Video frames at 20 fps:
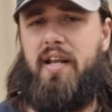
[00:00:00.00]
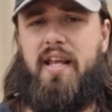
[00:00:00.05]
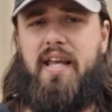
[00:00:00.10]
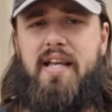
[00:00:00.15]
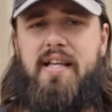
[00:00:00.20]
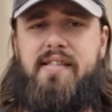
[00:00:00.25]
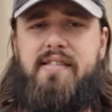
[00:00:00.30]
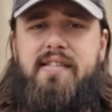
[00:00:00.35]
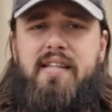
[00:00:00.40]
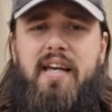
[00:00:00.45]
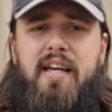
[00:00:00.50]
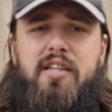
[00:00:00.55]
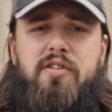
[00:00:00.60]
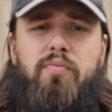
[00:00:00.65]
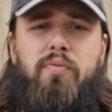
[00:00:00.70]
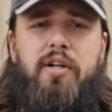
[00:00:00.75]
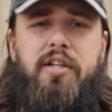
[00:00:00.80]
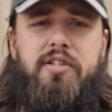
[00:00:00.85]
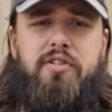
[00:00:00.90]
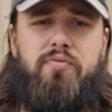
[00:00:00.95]
insects,
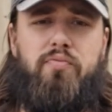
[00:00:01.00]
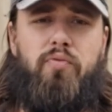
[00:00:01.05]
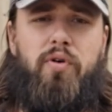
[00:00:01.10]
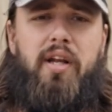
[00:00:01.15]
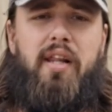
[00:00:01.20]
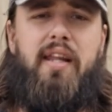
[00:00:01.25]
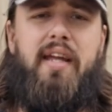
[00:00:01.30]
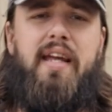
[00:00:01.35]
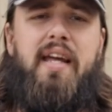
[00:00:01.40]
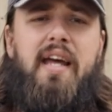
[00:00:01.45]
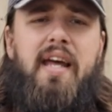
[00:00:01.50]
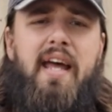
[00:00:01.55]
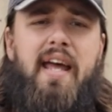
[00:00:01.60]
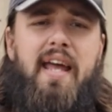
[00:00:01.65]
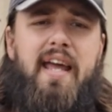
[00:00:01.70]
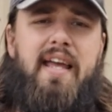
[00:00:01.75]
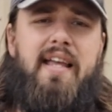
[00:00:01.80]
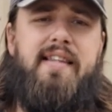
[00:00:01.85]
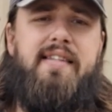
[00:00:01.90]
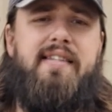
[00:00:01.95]
which really,
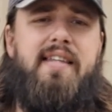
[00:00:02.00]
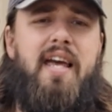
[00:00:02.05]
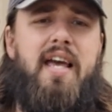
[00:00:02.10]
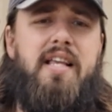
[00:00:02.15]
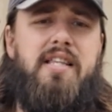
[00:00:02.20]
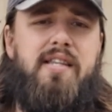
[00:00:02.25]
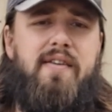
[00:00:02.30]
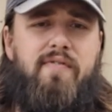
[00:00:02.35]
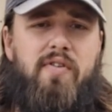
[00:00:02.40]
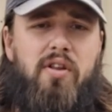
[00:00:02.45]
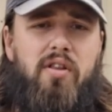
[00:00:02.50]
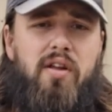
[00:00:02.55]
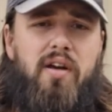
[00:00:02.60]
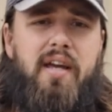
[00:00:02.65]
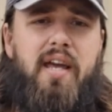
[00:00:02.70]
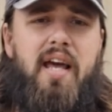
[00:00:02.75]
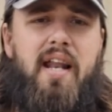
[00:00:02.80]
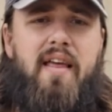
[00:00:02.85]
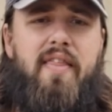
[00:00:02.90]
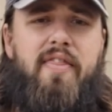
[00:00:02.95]
insects, if you look
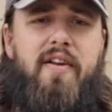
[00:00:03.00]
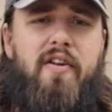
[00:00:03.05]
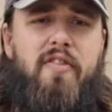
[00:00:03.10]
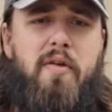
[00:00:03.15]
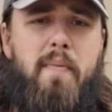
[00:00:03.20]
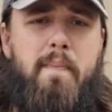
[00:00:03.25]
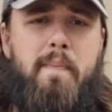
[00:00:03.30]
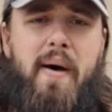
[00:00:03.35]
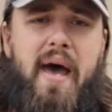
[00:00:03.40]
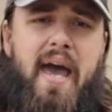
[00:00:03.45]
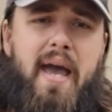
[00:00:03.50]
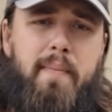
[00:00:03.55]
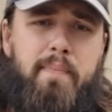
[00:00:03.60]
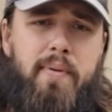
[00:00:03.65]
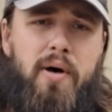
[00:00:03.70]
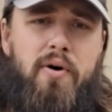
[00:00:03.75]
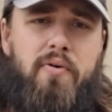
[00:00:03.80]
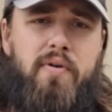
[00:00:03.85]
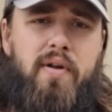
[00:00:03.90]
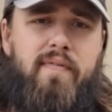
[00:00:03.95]
at it, they're the
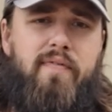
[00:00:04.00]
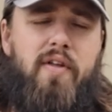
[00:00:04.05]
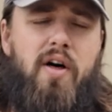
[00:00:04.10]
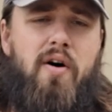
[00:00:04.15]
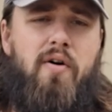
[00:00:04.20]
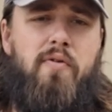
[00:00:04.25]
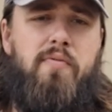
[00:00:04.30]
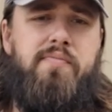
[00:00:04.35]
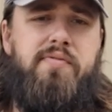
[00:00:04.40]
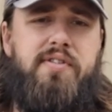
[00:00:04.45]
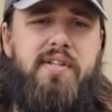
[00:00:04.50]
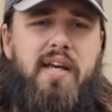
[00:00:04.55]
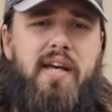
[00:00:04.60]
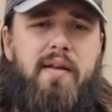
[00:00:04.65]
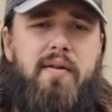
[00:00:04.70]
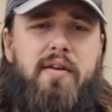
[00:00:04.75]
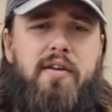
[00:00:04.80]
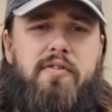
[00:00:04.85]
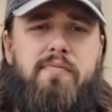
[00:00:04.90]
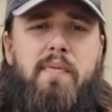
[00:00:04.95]
backbone of the homestead,
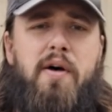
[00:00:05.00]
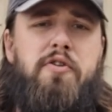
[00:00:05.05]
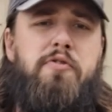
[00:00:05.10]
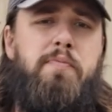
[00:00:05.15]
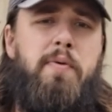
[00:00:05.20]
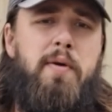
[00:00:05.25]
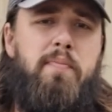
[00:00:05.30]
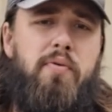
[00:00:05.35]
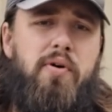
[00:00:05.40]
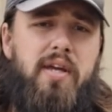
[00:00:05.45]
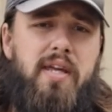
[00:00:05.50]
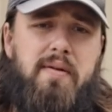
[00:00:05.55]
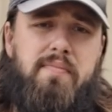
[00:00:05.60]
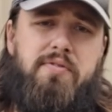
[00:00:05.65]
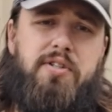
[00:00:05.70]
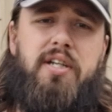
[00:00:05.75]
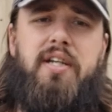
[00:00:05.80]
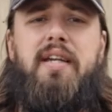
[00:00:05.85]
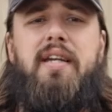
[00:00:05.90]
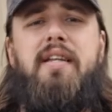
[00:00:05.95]
because most people keep
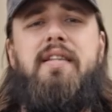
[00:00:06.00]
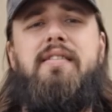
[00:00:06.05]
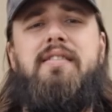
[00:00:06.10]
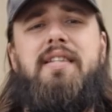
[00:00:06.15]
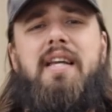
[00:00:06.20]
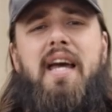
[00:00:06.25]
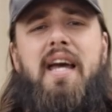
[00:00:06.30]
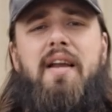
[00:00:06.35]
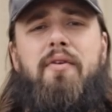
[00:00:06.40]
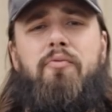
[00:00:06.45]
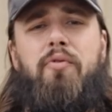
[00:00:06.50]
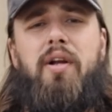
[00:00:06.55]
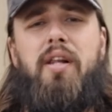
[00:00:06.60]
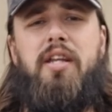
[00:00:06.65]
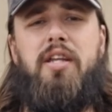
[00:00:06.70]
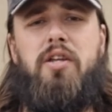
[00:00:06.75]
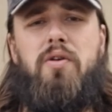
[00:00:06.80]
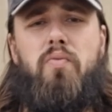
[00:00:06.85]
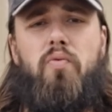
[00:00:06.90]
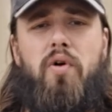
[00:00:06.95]
chickens, and really
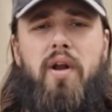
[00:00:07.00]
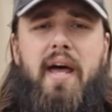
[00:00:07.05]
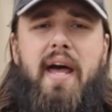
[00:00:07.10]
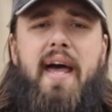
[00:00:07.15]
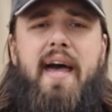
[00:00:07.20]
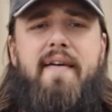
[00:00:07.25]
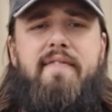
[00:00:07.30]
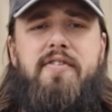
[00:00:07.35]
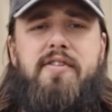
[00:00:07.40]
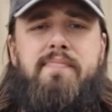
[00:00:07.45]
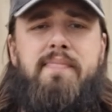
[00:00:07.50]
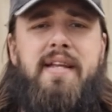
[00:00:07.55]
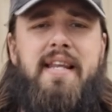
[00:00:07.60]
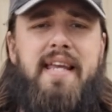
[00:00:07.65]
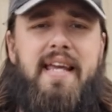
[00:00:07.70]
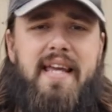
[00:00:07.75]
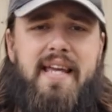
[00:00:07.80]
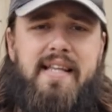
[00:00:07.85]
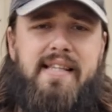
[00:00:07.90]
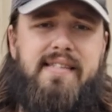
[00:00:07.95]
you want to have as many
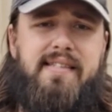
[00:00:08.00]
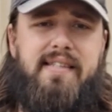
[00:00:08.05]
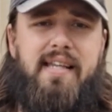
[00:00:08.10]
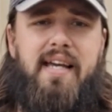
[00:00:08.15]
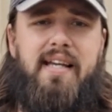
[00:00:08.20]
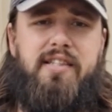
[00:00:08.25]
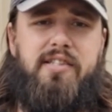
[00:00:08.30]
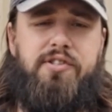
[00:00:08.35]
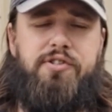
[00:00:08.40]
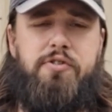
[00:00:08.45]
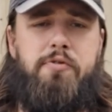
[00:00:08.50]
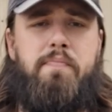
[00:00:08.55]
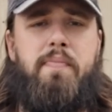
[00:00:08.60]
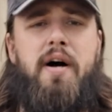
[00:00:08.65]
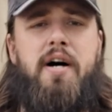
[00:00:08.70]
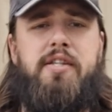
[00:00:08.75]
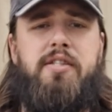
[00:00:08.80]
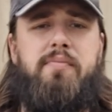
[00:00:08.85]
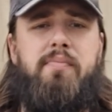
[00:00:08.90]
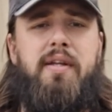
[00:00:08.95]
insects as you
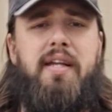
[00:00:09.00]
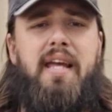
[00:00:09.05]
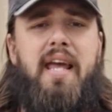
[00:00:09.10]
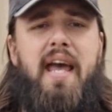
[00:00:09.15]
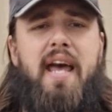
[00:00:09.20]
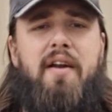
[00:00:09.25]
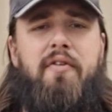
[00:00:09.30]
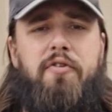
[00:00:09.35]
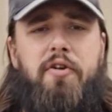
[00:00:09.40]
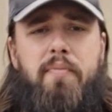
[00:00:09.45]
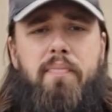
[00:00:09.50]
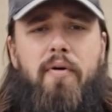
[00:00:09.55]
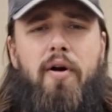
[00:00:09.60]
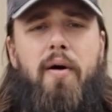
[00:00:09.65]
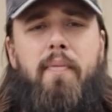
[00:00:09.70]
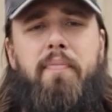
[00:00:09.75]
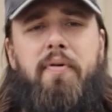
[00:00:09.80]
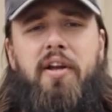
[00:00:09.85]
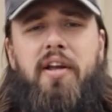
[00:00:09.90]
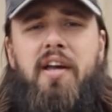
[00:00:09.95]
possibly can on your
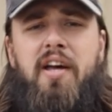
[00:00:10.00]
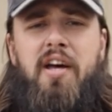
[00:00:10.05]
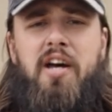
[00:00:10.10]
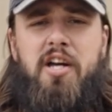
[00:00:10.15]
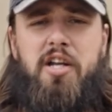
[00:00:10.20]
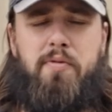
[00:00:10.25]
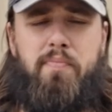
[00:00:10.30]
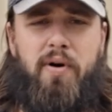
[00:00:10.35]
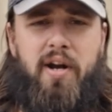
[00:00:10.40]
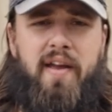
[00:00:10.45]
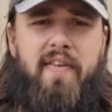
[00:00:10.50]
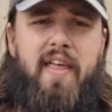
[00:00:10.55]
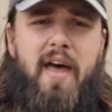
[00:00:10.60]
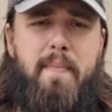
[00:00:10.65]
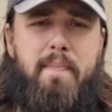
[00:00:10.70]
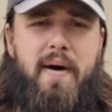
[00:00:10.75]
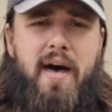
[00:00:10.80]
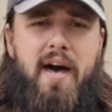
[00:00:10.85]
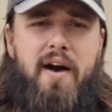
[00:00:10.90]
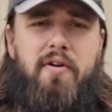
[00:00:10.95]
property to bring in that
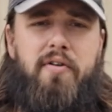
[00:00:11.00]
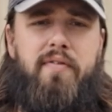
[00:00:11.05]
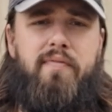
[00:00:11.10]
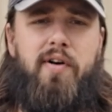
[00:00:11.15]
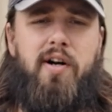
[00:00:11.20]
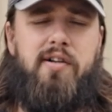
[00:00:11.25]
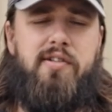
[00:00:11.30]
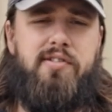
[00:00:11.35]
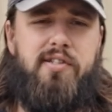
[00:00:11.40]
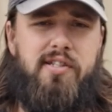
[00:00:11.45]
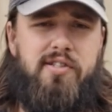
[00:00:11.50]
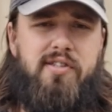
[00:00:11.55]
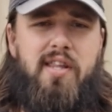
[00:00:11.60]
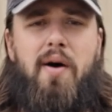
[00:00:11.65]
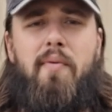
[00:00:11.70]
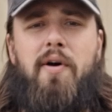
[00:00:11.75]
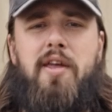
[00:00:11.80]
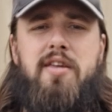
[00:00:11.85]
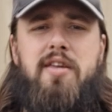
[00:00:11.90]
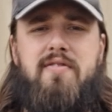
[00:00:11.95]
biodiversity, so
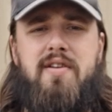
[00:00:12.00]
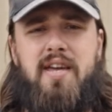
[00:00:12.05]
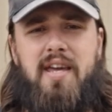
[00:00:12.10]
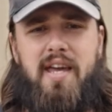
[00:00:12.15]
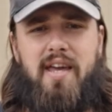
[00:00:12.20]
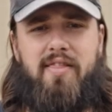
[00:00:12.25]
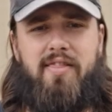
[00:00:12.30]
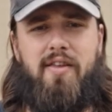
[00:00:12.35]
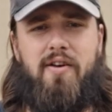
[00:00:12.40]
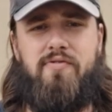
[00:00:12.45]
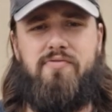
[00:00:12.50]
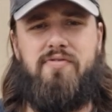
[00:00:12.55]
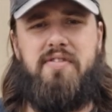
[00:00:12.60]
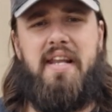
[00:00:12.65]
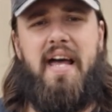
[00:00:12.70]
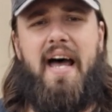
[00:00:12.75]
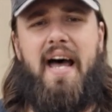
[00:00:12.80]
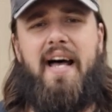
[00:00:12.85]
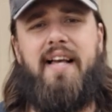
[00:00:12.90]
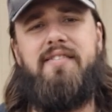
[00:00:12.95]
that way you can get those
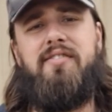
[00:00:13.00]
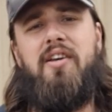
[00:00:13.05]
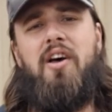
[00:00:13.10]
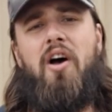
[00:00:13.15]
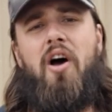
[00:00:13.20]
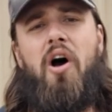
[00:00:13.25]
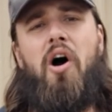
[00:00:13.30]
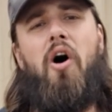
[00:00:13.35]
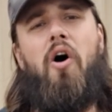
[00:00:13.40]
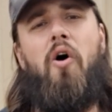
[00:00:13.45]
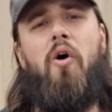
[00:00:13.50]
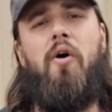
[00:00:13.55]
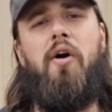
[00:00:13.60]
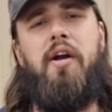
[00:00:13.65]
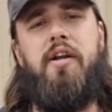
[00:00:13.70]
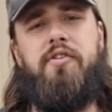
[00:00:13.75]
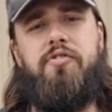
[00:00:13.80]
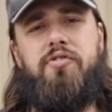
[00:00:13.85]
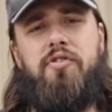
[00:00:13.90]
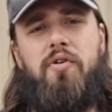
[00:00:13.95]
nice
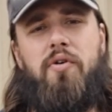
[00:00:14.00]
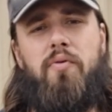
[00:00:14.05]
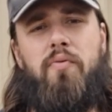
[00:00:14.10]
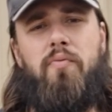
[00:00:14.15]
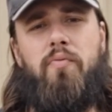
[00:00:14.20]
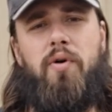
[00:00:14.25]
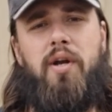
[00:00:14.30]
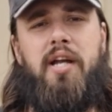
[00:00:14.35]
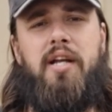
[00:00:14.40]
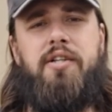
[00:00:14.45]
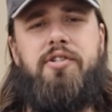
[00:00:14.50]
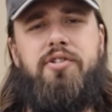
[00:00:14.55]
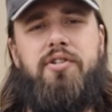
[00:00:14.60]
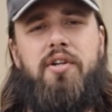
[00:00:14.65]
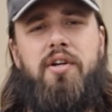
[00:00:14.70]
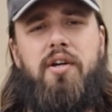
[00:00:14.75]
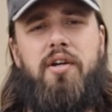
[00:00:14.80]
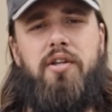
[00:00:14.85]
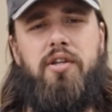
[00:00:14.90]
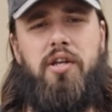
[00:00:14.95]
orange rich
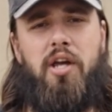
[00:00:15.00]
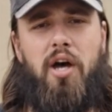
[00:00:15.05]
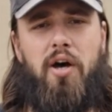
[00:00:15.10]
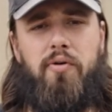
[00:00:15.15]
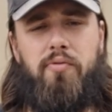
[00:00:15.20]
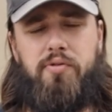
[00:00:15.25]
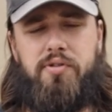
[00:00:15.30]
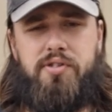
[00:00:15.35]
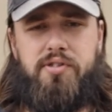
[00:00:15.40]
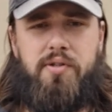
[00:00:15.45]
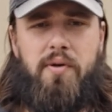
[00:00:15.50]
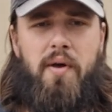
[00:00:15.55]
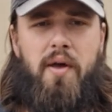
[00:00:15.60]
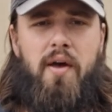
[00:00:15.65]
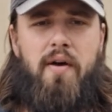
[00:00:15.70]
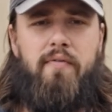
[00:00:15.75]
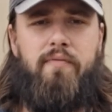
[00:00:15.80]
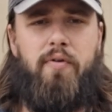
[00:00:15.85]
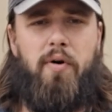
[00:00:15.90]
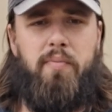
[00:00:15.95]
yolks
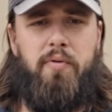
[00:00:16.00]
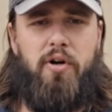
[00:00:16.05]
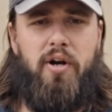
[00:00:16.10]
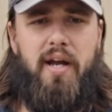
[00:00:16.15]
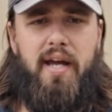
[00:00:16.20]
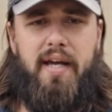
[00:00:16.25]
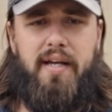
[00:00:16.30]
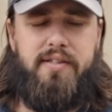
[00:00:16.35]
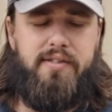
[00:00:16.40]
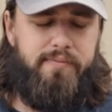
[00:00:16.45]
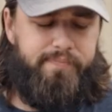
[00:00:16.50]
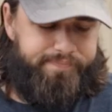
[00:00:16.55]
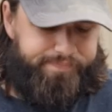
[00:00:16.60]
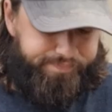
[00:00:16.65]
from your eggs.